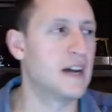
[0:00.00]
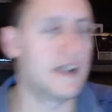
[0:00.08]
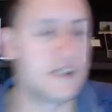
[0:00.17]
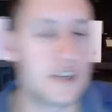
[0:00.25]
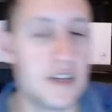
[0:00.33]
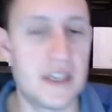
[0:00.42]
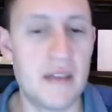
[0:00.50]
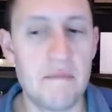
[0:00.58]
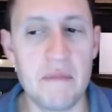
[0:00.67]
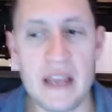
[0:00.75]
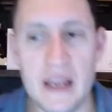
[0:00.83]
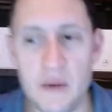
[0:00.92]
uh, she
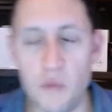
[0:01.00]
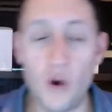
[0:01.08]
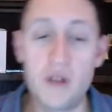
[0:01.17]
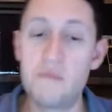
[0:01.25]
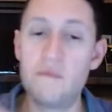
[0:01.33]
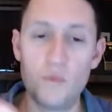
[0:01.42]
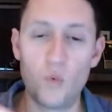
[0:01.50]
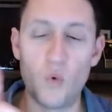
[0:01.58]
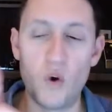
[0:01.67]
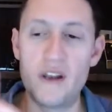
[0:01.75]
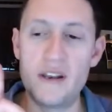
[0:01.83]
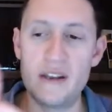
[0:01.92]
sent me one
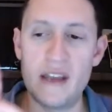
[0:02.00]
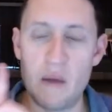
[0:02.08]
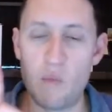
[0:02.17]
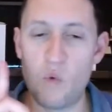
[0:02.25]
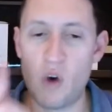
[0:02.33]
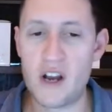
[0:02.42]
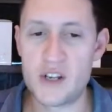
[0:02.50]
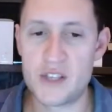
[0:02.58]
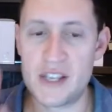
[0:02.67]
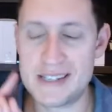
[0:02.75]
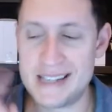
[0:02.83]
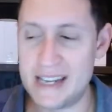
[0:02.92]
one Amouage
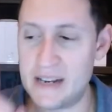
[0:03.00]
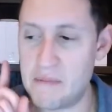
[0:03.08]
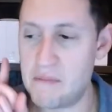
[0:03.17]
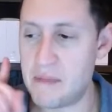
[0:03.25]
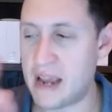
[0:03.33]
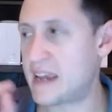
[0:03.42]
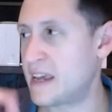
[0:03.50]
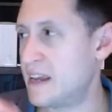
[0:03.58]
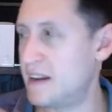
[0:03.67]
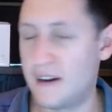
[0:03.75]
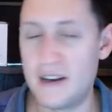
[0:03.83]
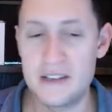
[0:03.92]
that didn't make
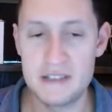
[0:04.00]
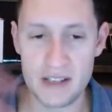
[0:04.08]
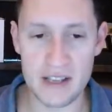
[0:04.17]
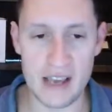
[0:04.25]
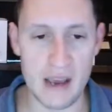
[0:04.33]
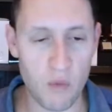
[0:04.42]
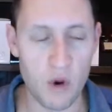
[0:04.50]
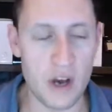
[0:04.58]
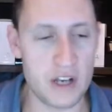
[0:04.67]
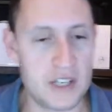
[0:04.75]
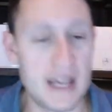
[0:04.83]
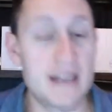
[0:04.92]
it onto the
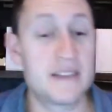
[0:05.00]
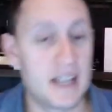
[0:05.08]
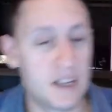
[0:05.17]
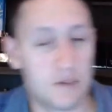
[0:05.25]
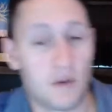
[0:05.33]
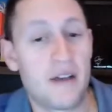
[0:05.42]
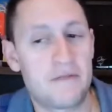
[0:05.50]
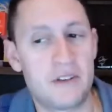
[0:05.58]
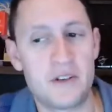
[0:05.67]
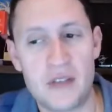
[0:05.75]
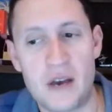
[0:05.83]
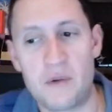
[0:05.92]
Amouage testing, so I'll have to
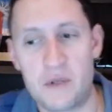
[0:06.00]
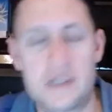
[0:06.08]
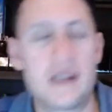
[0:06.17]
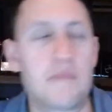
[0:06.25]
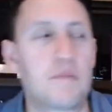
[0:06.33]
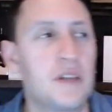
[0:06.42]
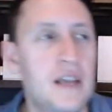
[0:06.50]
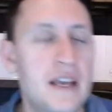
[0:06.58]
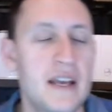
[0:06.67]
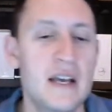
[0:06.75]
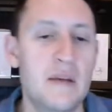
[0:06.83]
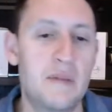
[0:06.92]
do that one
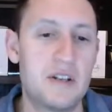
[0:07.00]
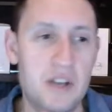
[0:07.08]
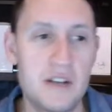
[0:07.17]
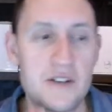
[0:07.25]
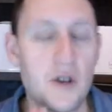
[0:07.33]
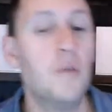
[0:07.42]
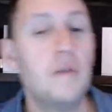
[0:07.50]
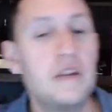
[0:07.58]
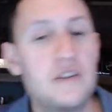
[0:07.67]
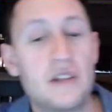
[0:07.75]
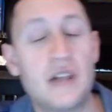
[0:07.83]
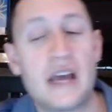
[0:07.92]
separately. But she told me
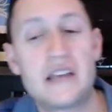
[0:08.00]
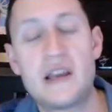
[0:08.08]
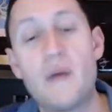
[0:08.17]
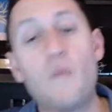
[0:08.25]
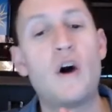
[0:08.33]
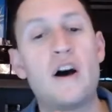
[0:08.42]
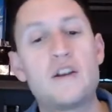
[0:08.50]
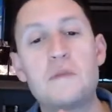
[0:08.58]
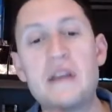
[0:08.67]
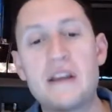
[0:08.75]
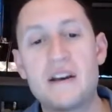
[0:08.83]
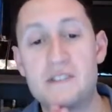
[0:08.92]
she likes Amouage
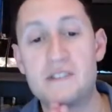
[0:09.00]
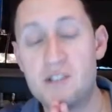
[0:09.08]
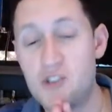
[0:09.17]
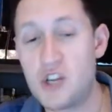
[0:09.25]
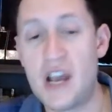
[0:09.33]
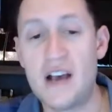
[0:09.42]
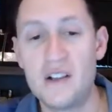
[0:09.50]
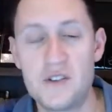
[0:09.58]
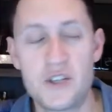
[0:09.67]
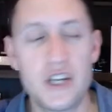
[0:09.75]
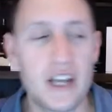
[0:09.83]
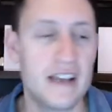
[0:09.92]
because it's
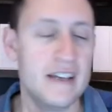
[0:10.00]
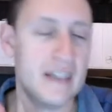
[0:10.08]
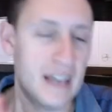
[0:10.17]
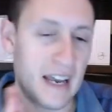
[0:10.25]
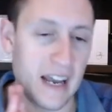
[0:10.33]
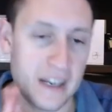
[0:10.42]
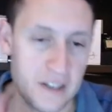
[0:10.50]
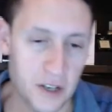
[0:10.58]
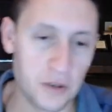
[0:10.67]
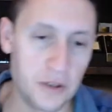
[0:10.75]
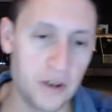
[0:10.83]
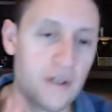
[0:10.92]
challenging, and I
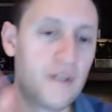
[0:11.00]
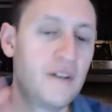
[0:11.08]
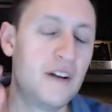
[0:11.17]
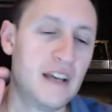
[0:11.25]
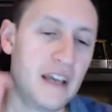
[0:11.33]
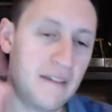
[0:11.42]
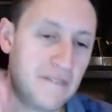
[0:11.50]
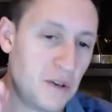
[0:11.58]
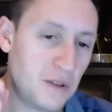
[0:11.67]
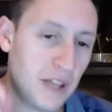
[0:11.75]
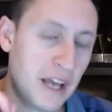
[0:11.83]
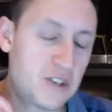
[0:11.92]
told her if
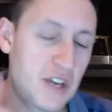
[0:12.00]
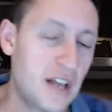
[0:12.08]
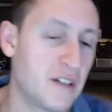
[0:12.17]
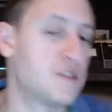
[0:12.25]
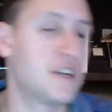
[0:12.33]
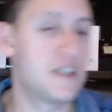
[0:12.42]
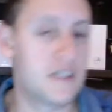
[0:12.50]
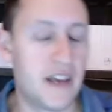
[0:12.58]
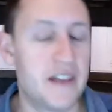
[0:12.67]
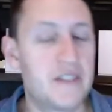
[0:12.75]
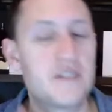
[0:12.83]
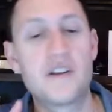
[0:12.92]
you like challenging
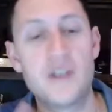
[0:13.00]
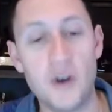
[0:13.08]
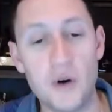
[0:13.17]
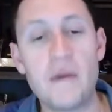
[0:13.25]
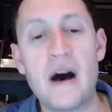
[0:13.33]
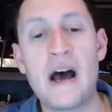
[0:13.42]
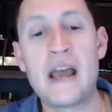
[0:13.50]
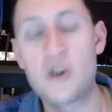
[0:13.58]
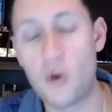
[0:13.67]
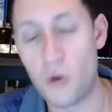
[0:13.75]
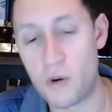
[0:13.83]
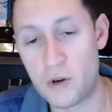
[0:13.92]
scents, go buy
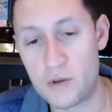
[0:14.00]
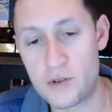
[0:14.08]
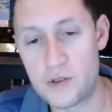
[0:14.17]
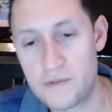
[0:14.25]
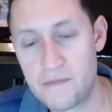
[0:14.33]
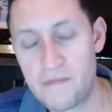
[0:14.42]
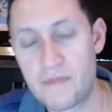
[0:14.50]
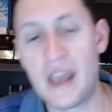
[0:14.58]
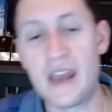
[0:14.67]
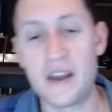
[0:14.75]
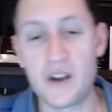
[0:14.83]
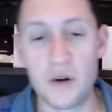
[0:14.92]
Kouros
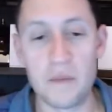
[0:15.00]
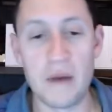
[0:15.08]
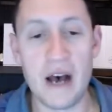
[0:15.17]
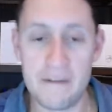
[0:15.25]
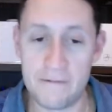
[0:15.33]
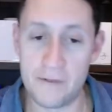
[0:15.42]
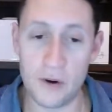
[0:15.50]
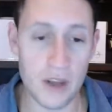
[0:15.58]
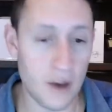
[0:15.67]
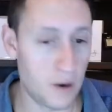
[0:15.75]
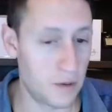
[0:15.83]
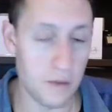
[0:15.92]
and go buy
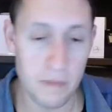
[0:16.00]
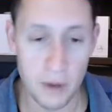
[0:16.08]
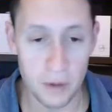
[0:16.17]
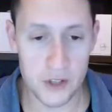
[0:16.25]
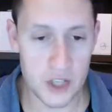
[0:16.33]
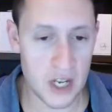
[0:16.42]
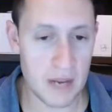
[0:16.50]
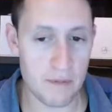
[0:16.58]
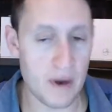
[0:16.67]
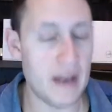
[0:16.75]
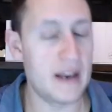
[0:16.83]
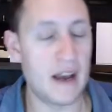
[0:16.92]
Furyo. They're both cheap
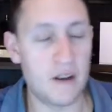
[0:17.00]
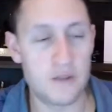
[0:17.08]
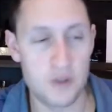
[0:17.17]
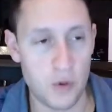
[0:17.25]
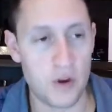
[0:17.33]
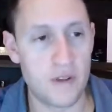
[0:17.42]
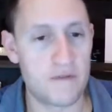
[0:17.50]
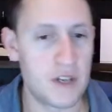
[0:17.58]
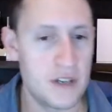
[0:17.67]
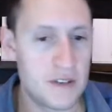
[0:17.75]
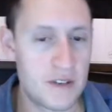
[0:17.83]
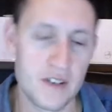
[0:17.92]
right now, sort of.
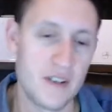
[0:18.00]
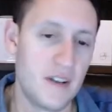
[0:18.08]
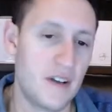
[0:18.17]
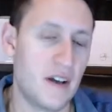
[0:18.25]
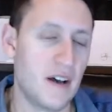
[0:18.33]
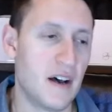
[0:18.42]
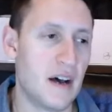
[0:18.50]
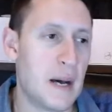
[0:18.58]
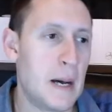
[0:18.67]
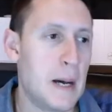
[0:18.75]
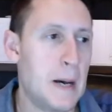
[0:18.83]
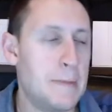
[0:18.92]
She's
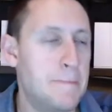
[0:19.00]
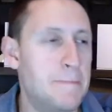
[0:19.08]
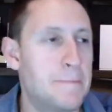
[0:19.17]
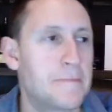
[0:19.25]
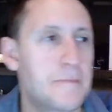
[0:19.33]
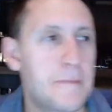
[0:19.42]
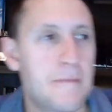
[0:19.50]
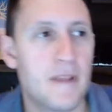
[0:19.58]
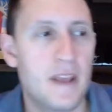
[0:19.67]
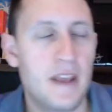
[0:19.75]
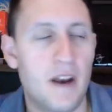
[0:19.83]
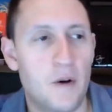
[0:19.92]
um,
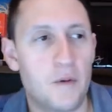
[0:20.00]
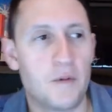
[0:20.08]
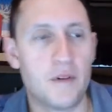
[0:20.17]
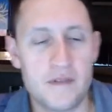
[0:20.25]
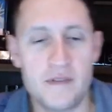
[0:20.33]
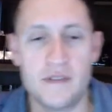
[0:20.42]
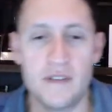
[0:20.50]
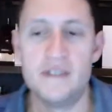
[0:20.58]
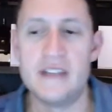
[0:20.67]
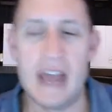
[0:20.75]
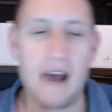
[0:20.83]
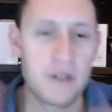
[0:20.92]
you know,
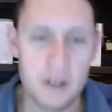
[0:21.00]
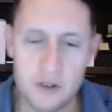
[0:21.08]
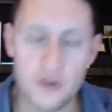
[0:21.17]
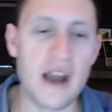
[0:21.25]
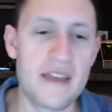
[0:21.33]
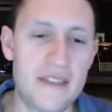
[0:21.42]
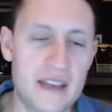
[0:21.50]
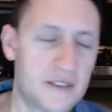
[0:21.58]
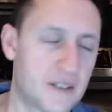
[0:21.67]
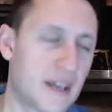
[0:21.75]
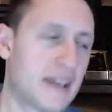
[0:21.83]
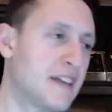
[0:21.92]
down to try
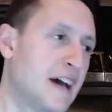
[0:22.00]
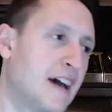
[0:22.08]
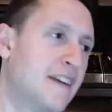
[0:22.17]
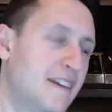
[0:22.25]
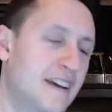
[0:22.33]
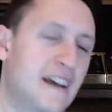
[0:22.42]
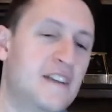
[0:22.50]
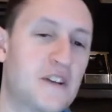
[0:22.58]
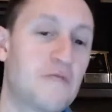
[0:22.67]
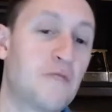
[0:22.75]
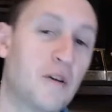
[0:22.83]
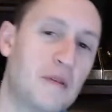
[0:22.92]
things like that. And
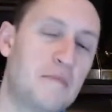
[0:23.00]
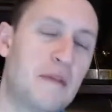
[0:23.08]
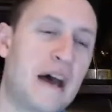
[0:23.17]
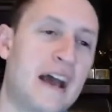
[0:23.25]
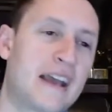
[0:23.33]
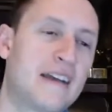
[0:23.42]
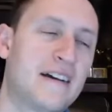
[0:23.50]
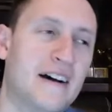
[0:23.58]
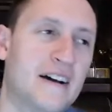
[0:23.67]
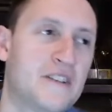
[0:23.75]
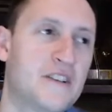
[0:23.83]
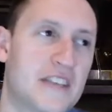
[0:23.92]
she wrote me back.
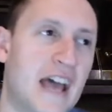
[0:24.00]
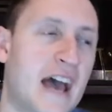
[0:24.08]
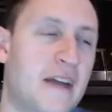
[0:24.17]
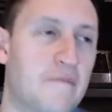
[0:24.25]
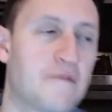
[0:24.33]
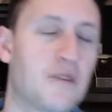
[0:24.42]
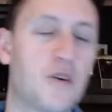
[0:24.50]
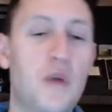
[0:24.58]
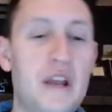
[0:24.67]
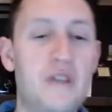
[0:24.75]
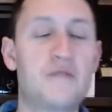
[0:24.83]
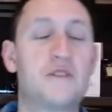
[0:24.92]
Uh, she's had them for a
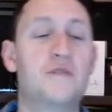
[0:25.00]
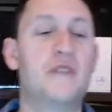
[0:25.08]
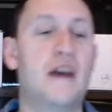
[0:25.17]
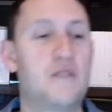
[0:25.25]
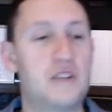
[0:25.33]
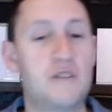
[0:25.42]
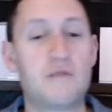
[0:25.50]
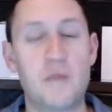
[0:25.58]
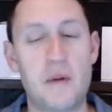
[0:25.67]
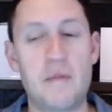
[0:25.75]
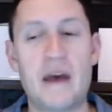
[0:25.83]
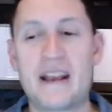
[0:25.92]
week or two now, and she
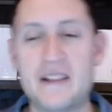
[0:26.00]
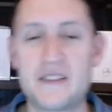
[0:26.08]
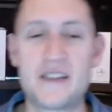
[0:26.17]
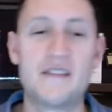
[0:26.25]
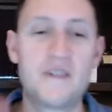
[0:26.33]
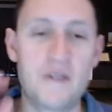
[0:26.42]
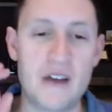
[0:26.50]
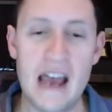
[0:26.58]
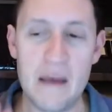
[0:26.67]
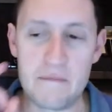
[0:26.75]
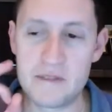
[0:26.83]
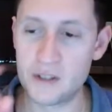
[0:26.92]
wrote me back and said they're
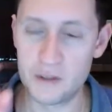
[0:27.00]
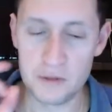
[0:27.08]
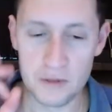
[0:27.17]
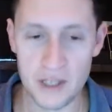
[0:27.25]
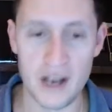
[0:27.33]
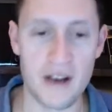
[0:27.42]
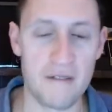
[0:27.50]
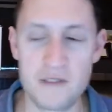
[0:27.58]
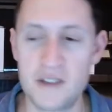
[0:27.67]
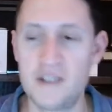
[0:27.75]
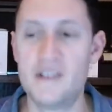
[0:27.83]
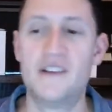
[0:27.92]
absolute
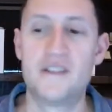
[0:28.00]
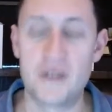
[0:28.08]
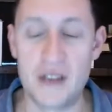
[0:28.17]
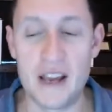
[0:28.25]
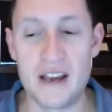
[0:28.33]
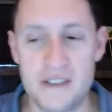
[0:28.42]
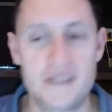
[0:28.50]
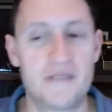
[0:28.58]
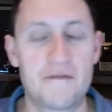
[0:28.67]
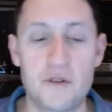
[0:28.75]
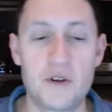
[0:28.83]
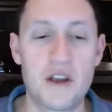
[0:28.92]
loves. So
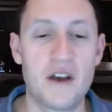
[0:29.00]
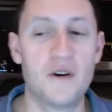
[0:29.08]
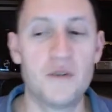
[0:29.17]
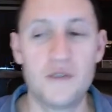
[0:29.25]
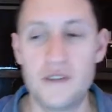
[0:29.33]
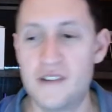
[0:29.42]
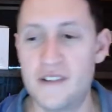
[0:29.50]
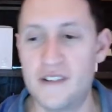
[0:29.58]
yes, Furyo,